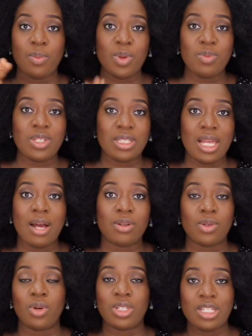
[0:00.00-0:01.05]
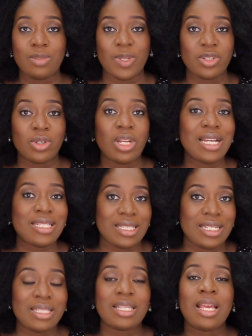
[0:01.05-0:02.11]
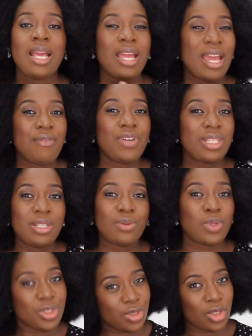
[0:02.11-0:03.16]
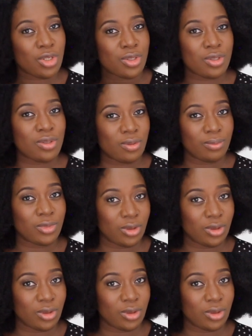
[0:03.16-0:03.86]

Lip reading: baby is out on this particular date. Everything was just,